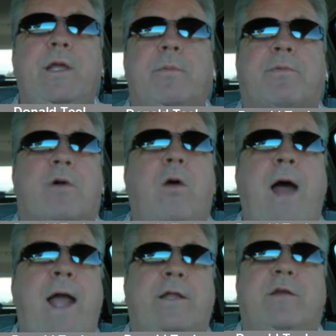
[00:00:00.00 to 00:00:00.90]
being
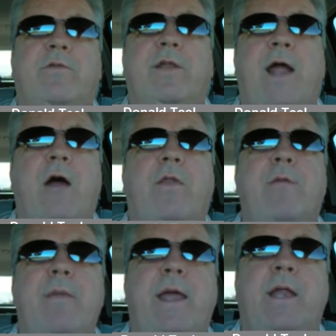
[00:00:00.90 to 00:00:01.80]
proactive in how
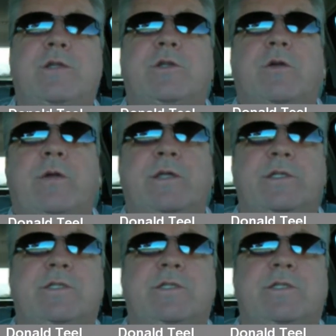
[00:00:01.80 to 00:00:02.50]
they manage their